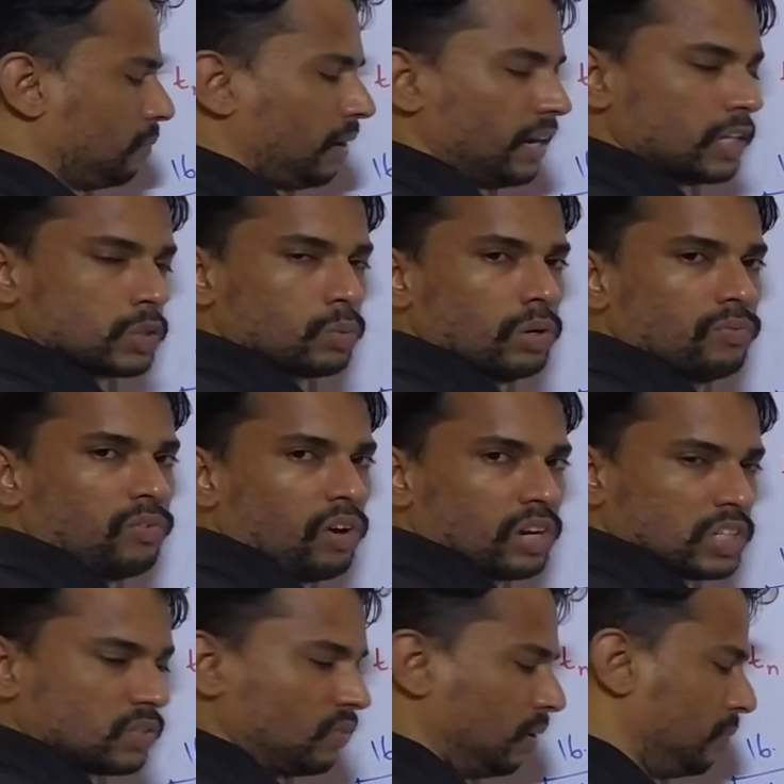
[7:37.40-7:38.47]
n minus 1
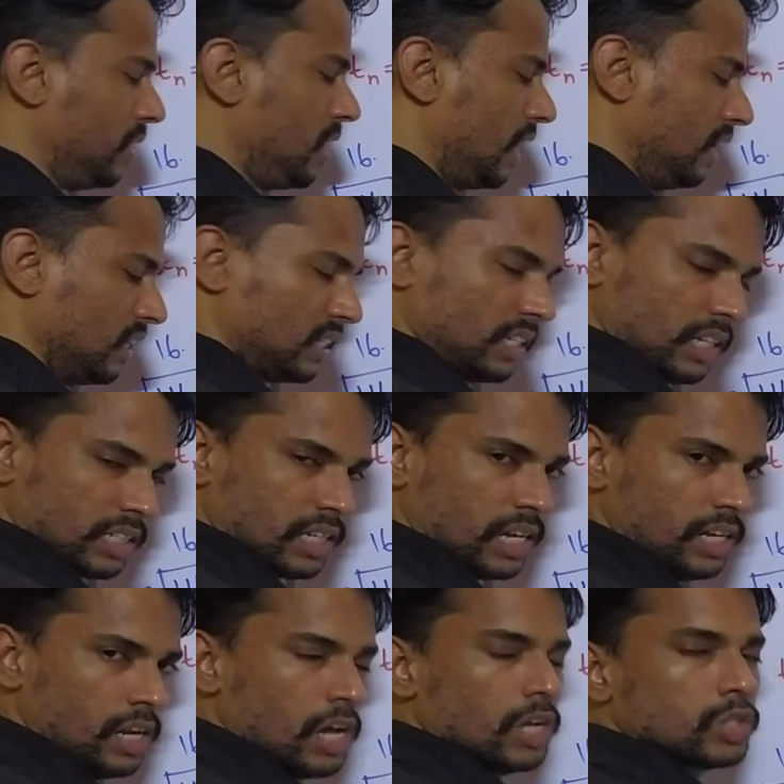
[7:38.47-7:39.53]
for us will be, n is
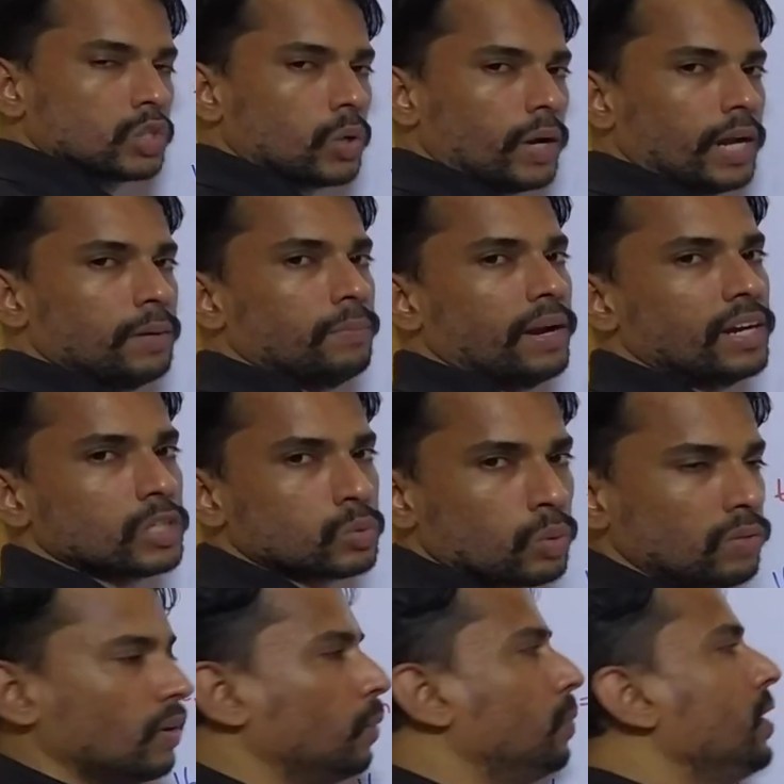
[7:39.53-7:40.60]
16, so n minus
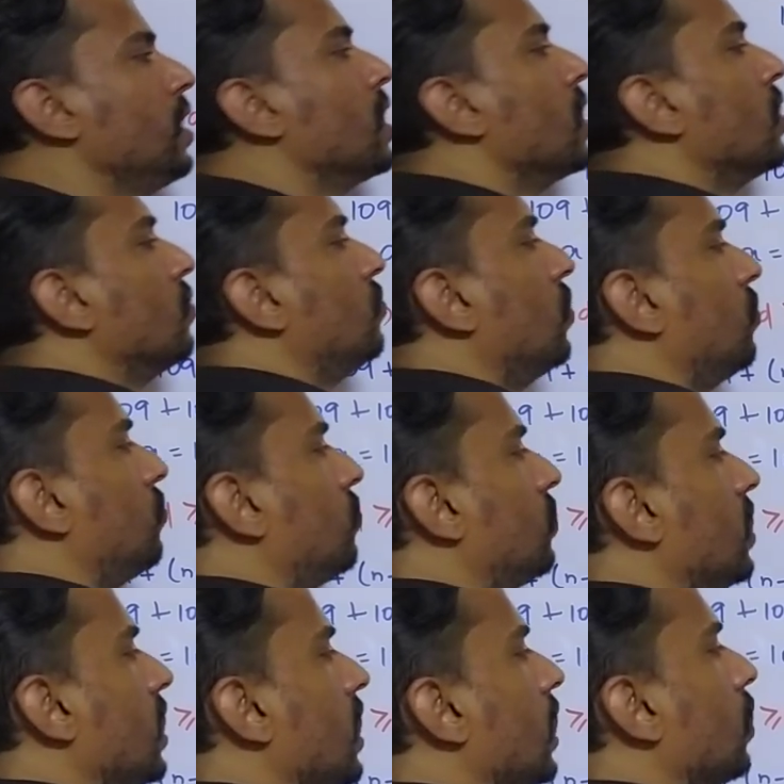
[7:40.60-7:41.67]
1 will be
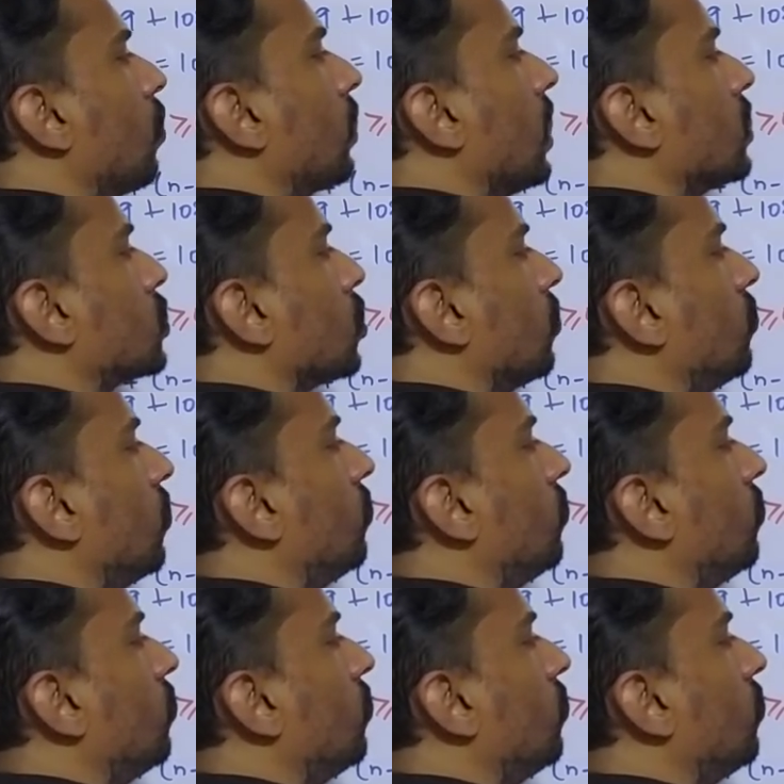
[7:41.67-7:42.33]
15. Okay, so